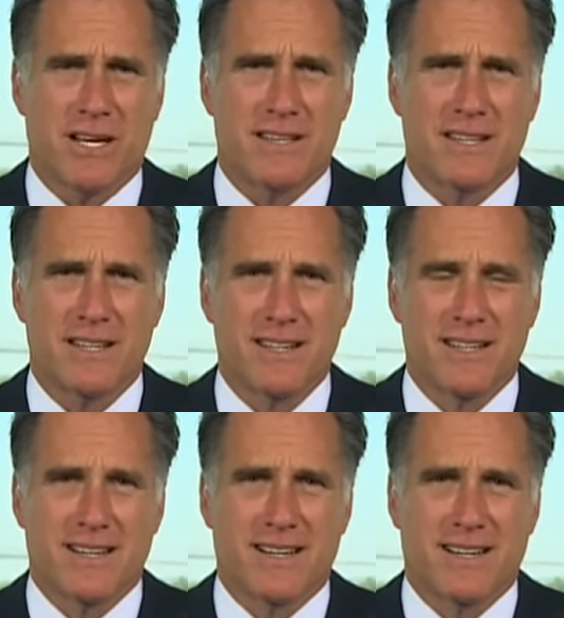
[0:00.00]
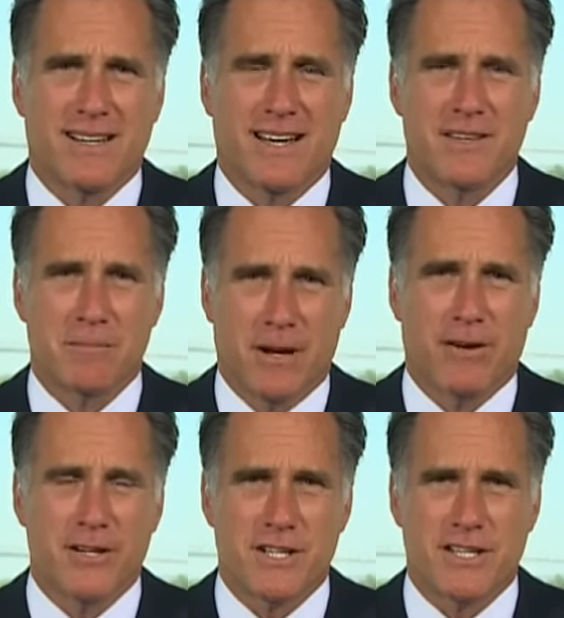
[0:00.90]
and that
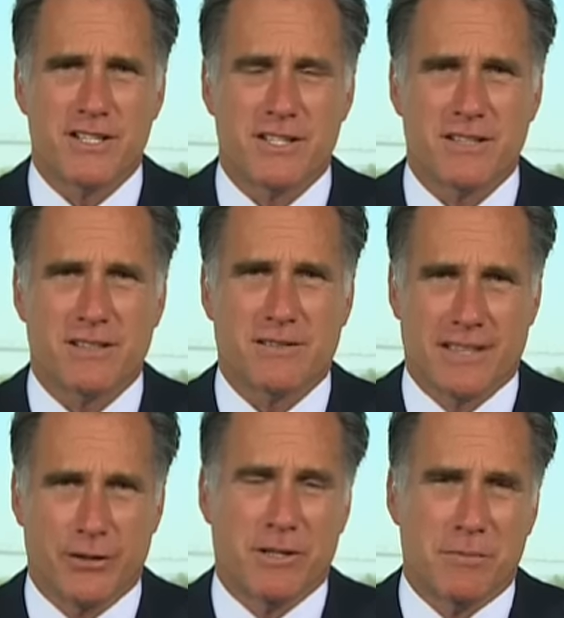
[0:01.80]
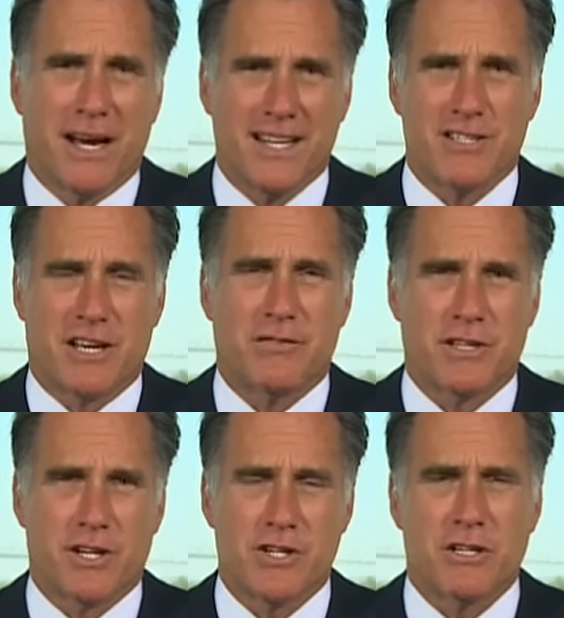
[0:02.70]
marriage is literally by its
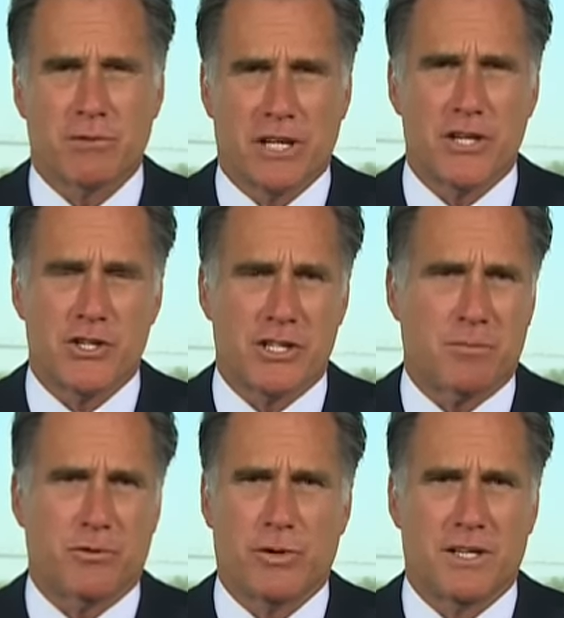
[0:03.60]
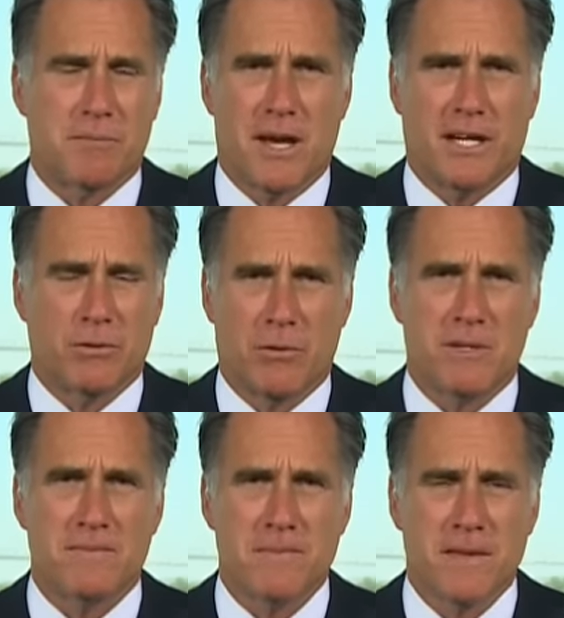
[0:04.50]
definition a relationship between a man and a woman,